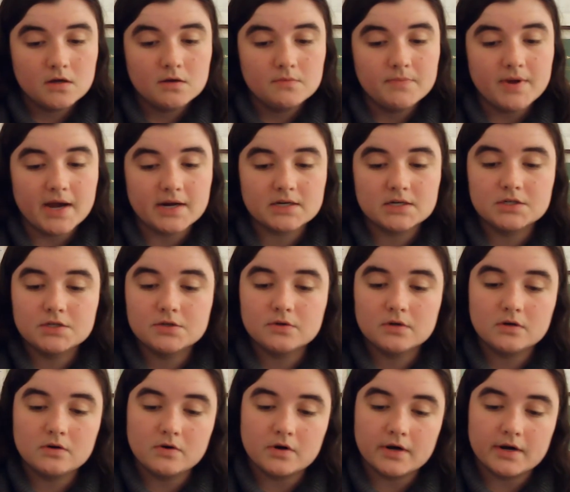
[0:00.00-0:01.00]
Backed into a
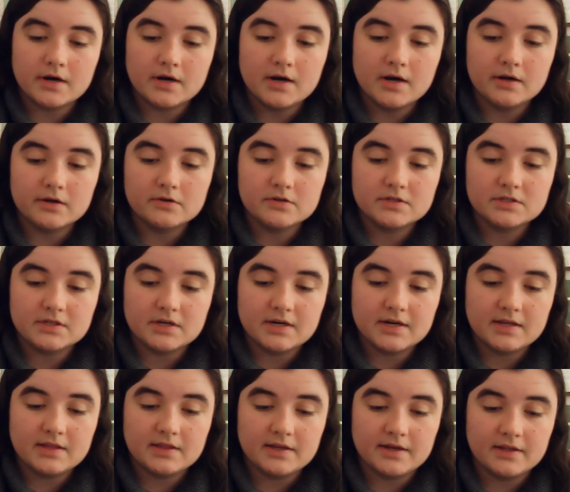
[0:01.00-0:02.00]
corner, Uncle stared
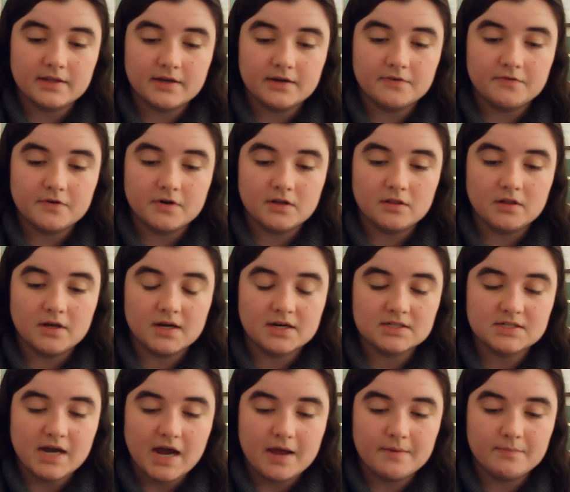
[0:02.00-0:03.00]
at Ling Ling for a long
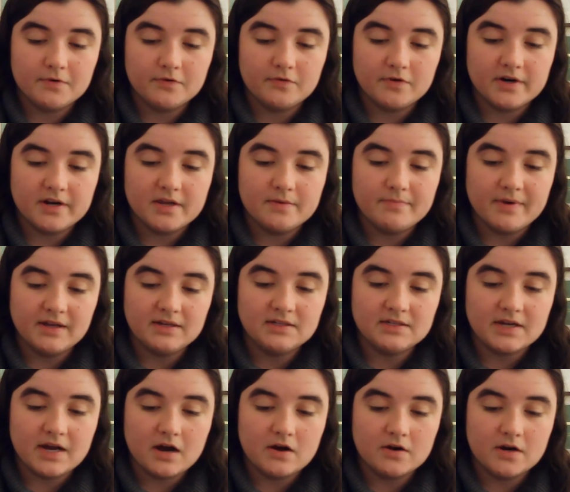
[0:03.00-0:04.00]
time before he bent
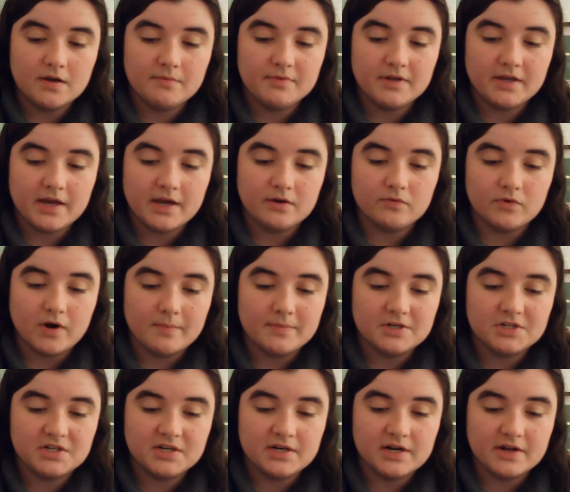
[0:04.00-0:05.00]
down and began
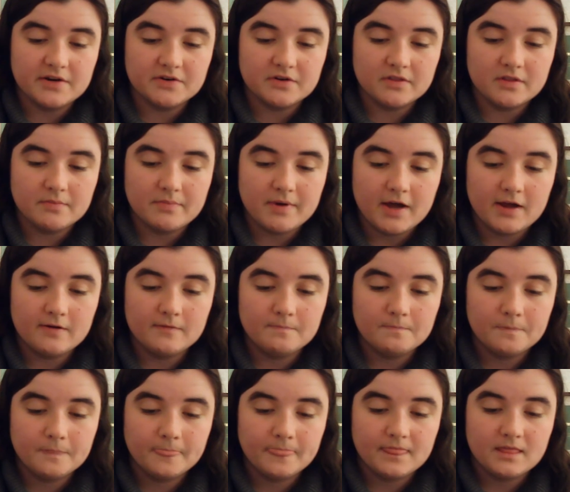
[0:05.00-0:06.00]
rummaging under the bed.
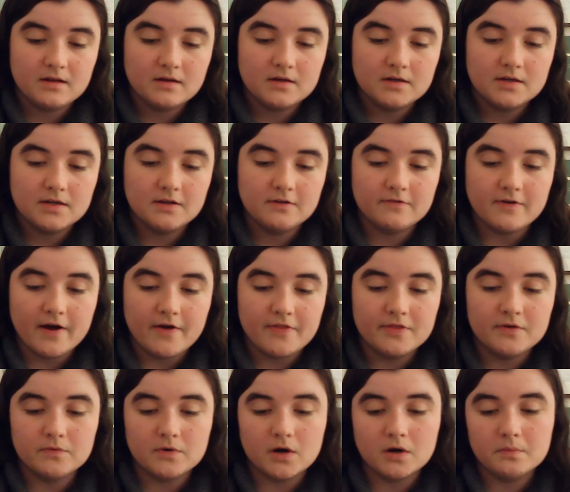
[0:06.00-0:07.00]
He found
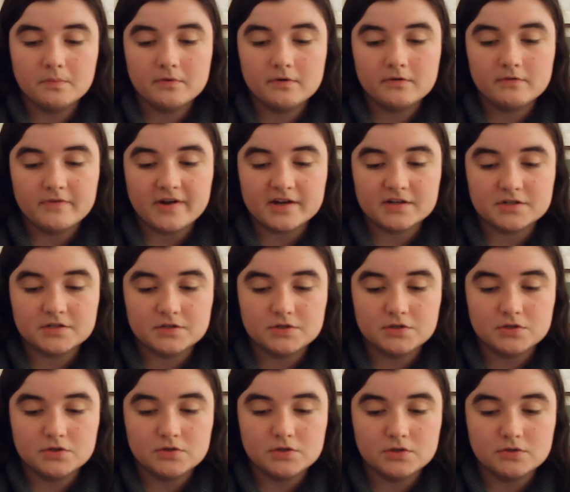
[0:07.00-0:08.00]
the rope, fashioned
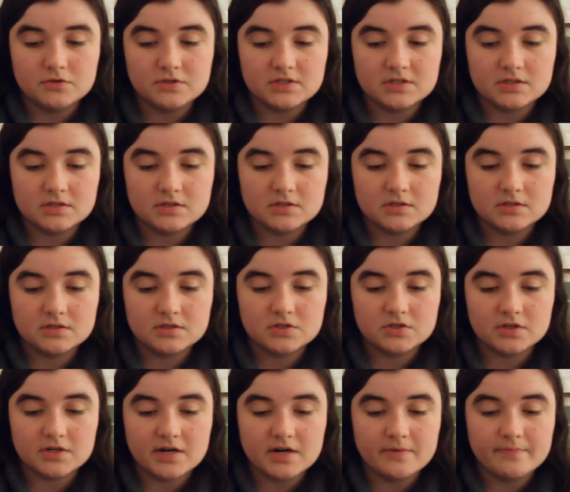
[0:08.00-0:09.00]
two nooses,
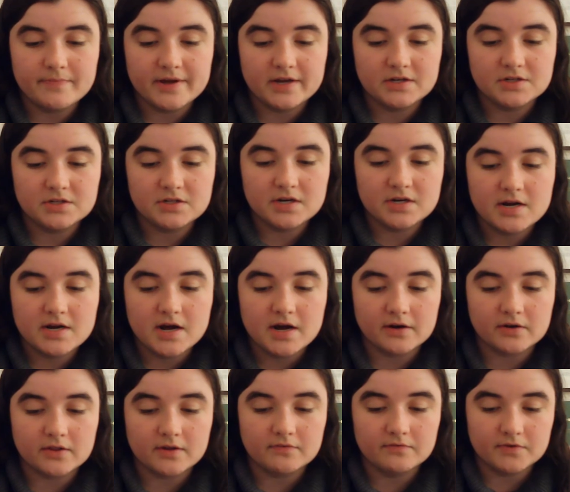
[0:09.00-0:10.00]
stood on a bench,
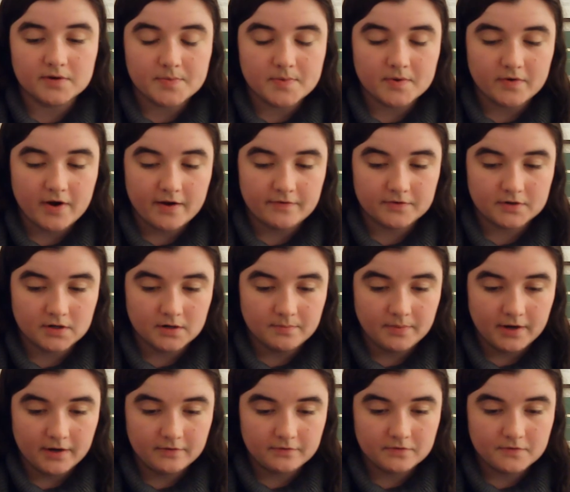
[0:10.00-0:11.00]
hung them from the rafter
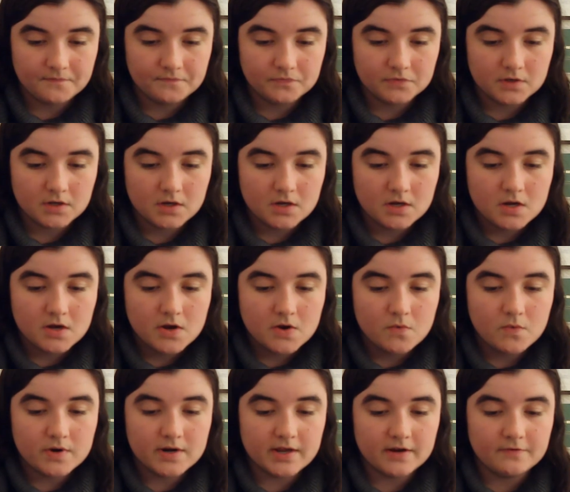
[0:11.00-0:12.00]
above.
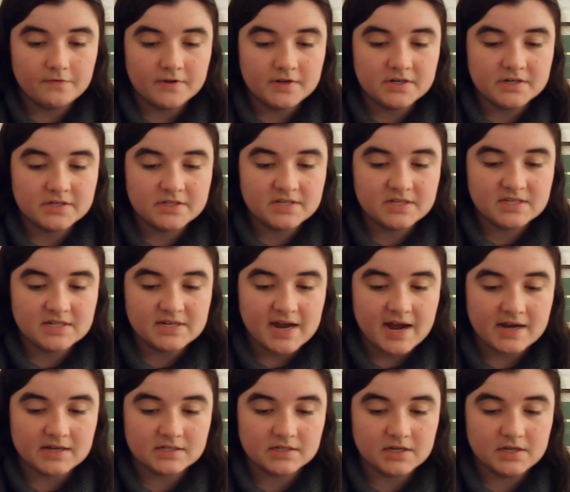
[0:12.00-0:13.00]
When he had finished this
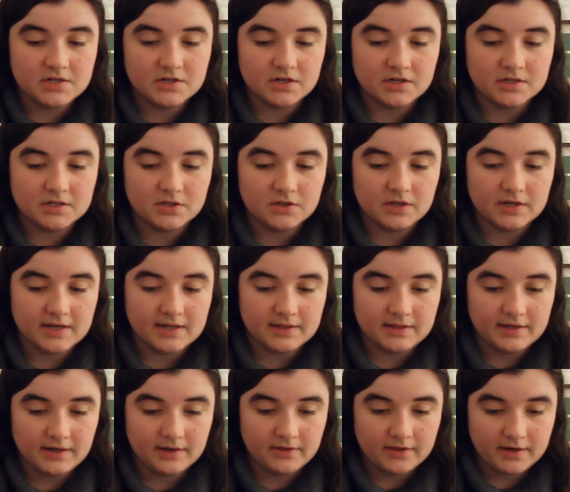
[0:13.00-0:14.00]
task, he turned to look at
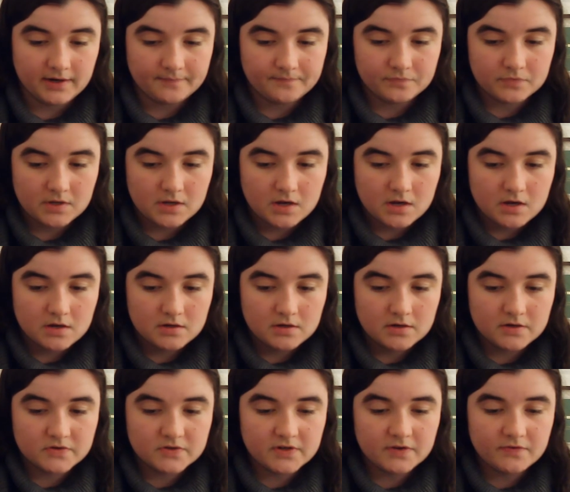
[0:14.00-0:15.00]
Ling Ling.
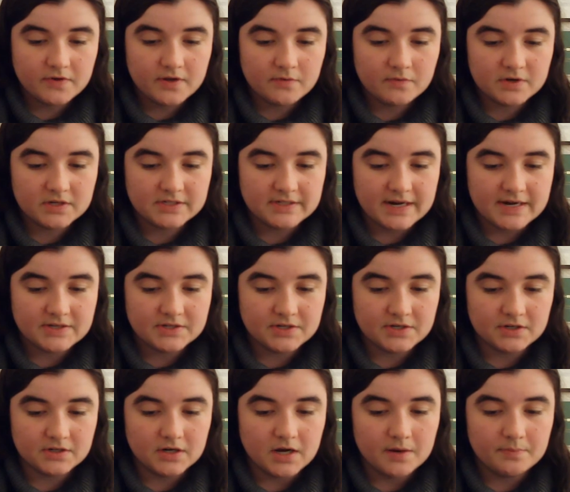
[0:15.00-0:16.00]
It was as if he were sizing
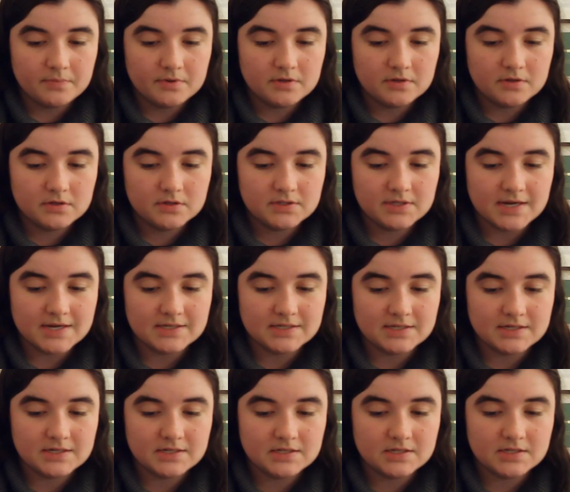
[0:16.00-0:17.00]
her up,
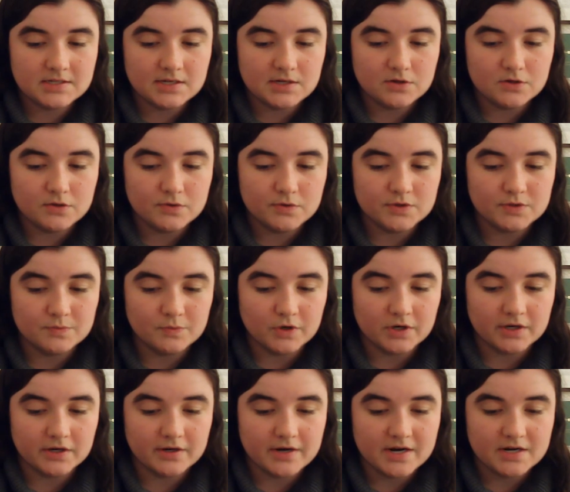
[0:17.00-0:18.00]
testing to see who was more
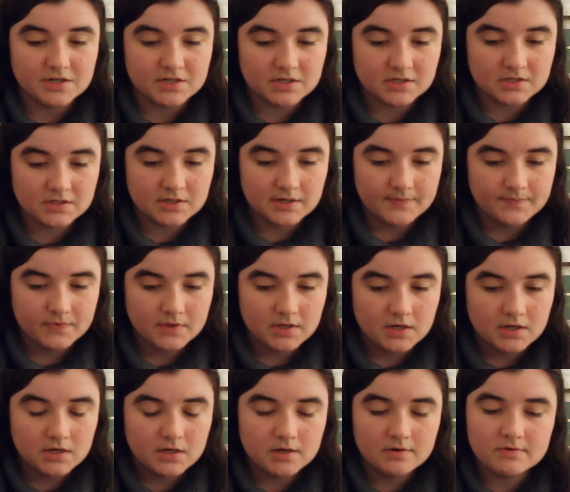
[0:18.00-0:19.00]
courageous.
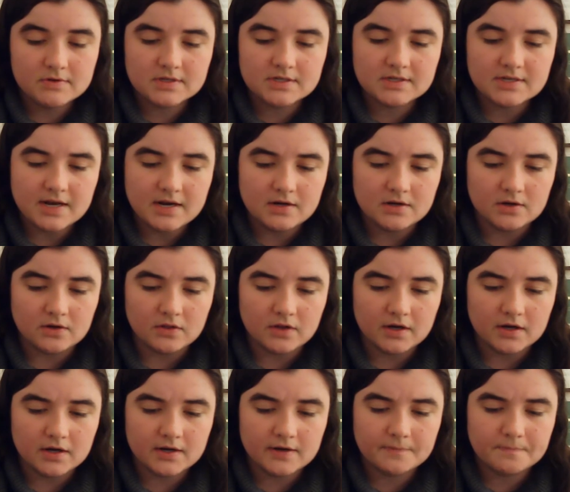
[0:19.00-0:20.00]
It was a tender
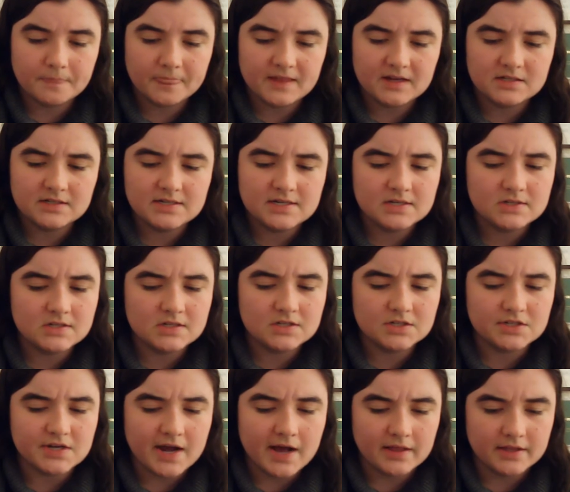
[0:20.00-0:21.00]
look, a teasing
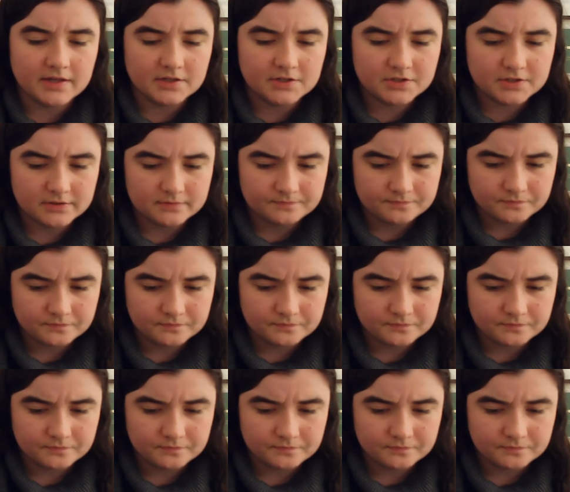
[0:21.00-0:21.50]
challenge.